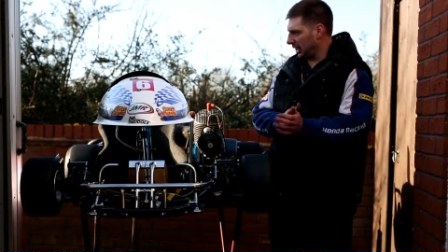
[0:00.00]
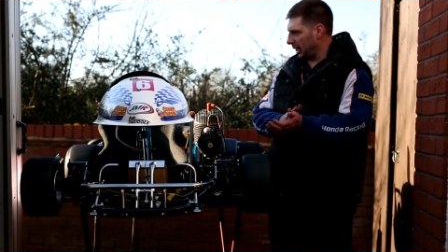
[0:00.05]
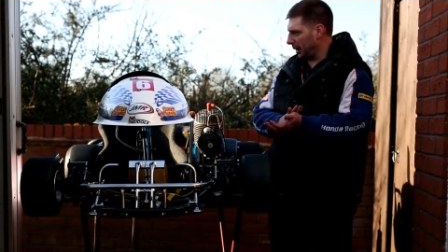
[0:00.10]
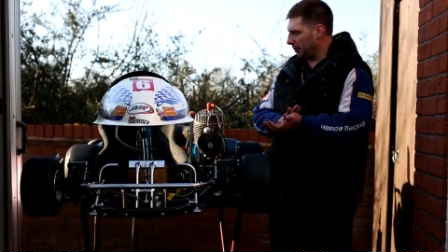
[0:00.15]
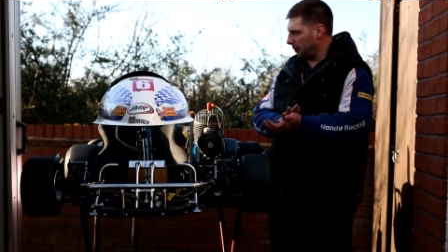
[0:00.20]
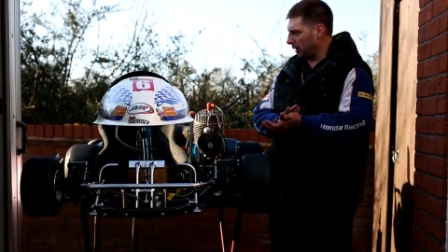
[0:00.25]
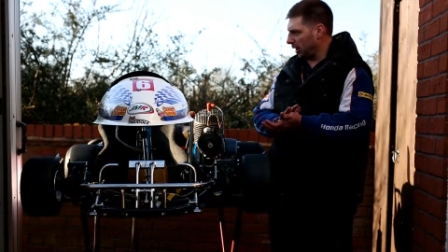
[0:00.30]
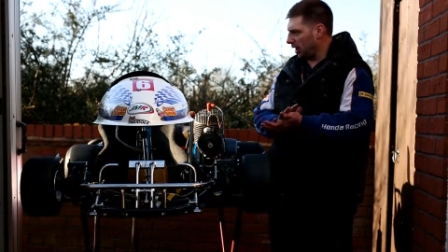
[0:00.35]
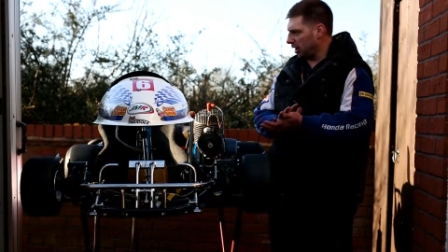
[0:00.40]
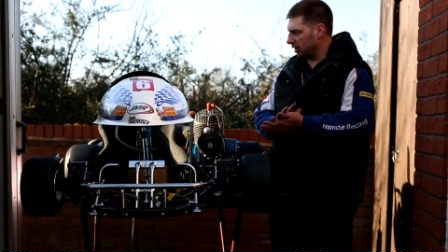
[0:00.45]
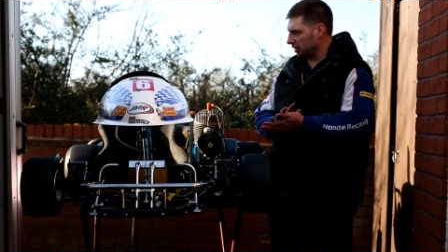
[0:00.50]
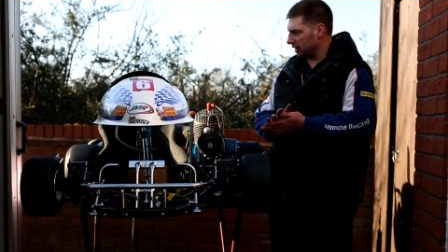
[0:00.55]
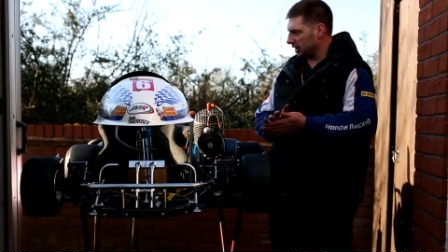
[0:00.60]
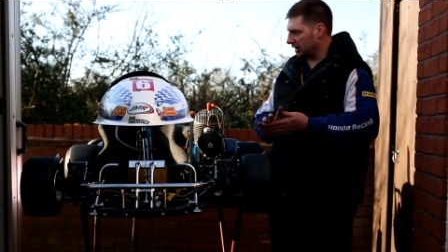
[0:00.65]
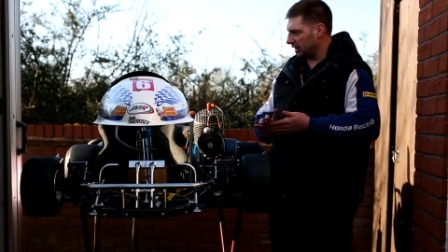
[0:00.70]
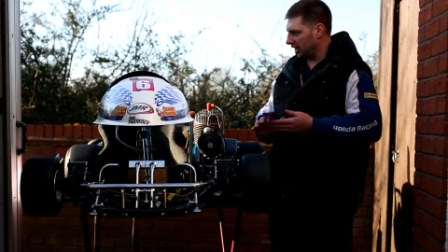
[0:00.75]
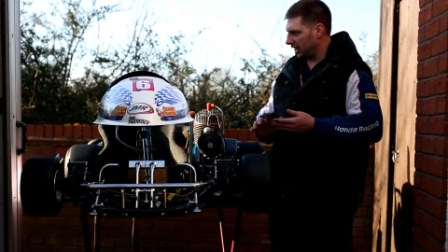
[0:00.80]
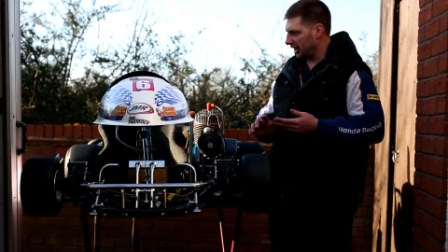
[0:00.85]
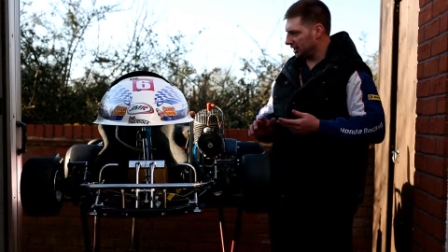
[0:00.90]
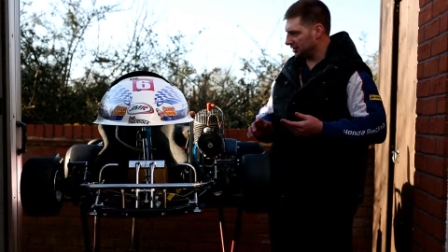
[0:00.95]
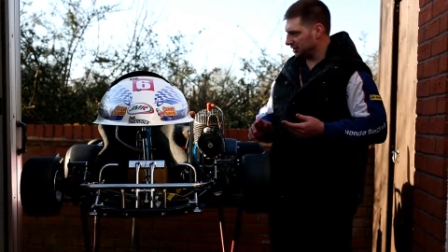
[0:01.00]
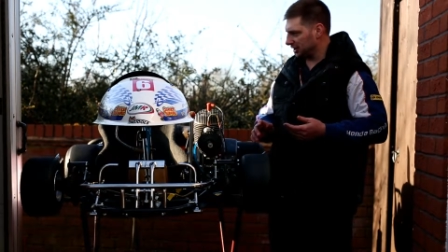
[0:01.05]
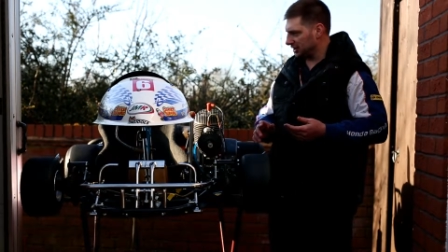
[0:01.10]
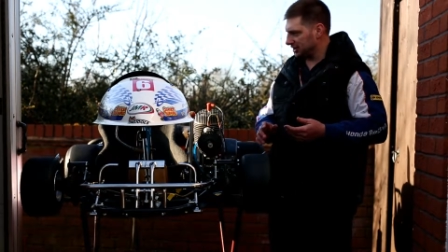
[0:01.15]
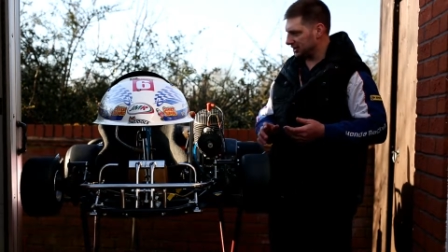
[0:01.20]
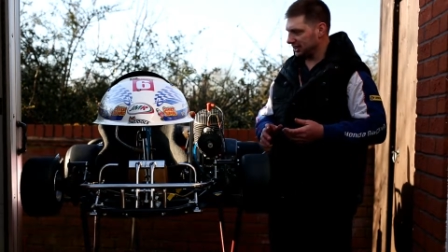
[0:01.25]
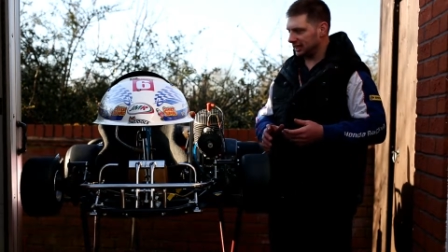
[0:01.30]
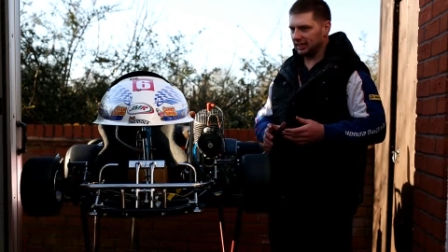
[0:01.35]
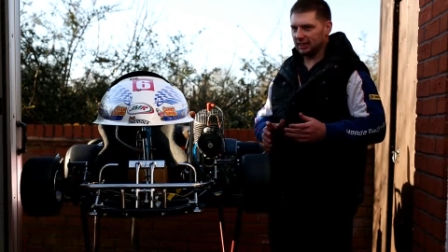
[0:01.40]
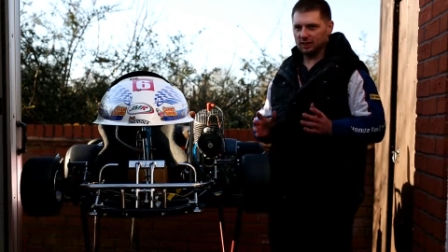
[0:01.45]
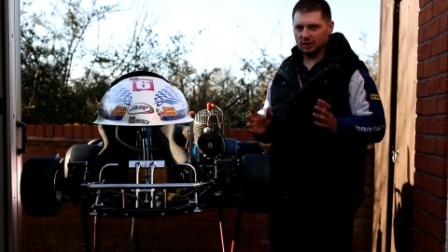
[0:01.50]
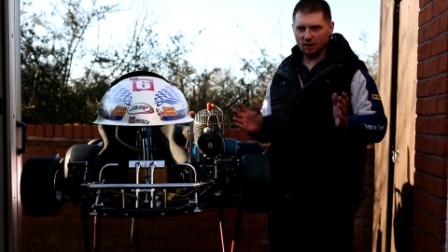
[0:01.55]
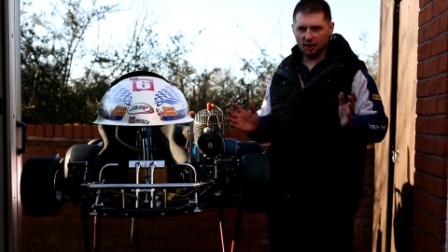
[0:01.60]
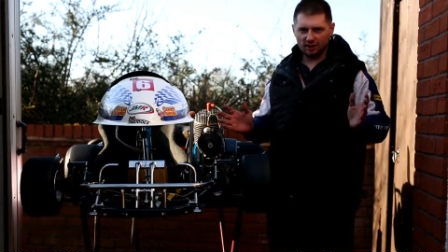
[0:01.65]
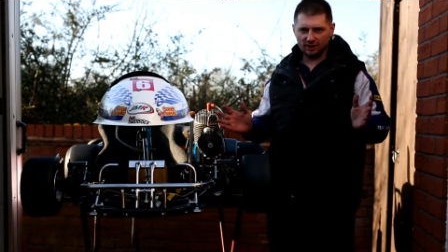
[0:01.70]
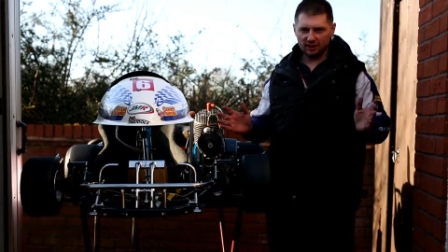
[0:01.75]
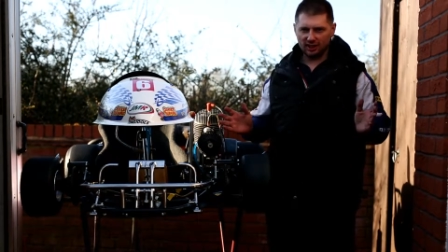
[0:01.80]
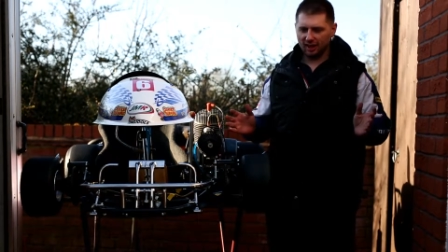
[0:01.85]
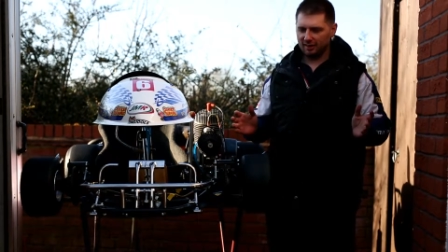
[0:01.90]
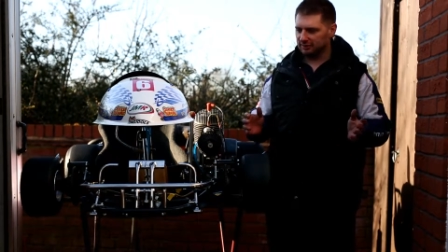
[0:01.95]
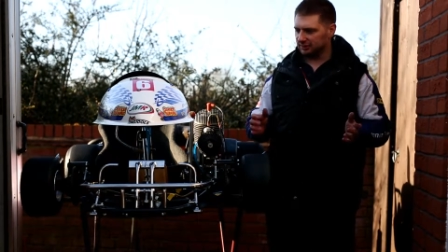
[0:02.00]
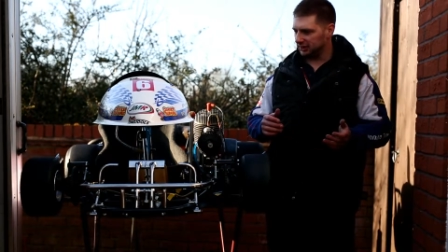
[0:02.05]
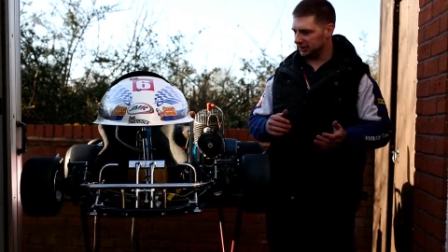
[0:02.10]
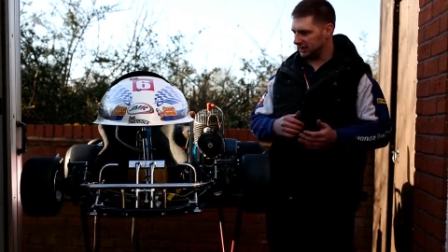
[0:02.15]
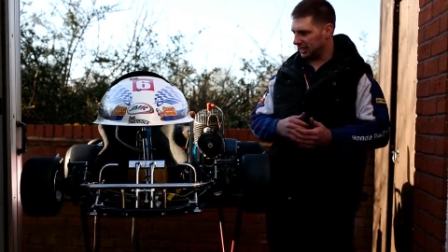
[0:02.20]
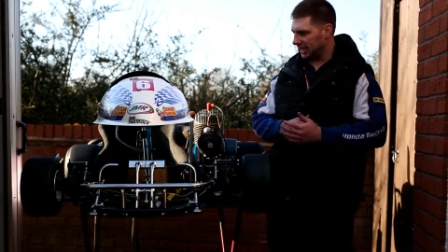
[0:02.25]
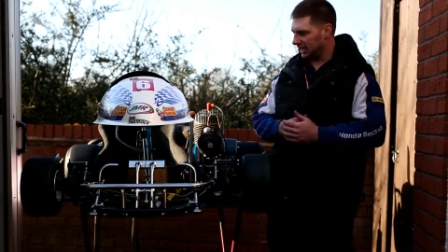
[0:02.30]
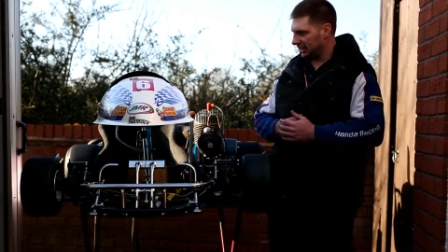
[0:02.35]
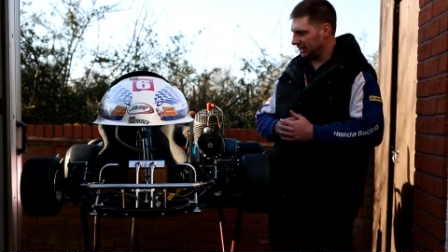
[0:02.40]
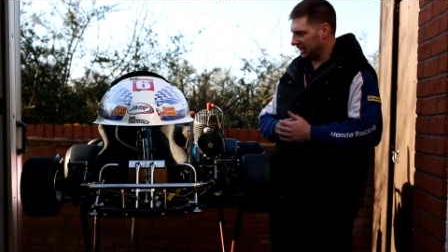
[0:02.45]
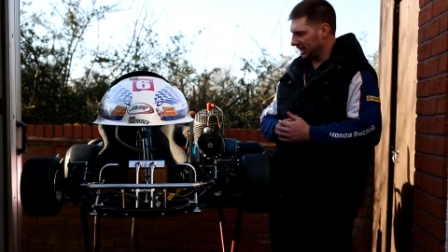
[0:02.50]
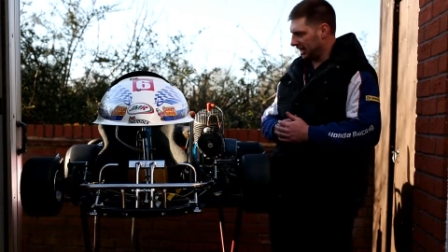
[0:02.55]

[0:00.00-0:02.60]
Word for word: blog. As you can see, not in the garage today.